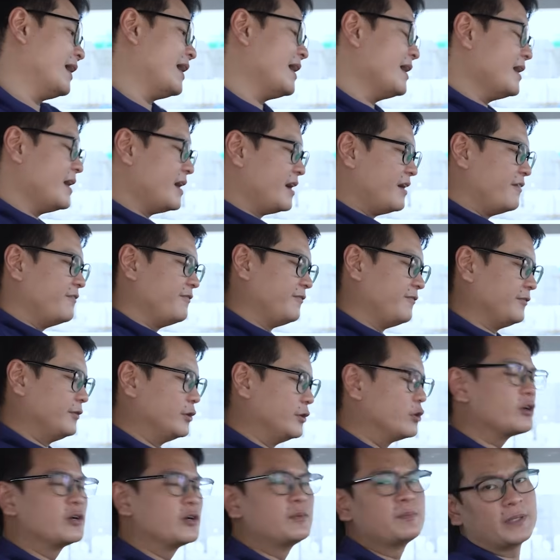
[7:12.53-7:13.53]
I have
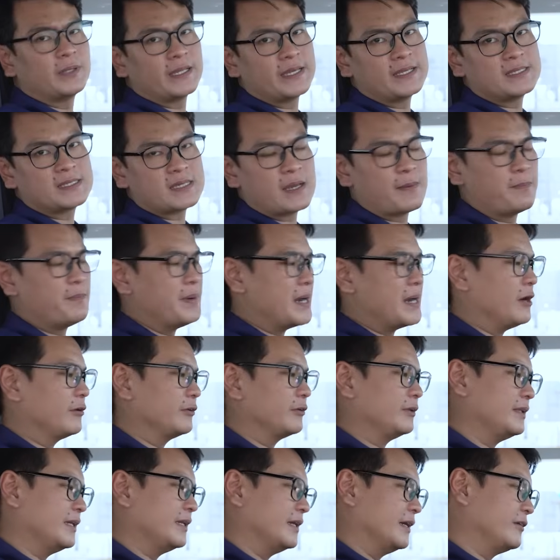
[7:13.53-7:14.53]
no complaints
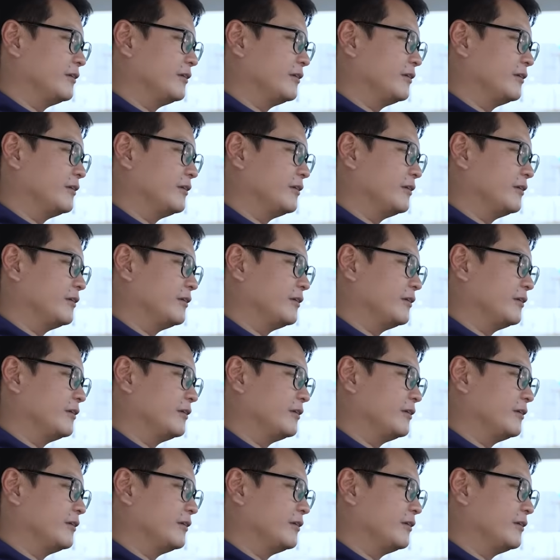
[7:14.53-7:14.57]
about the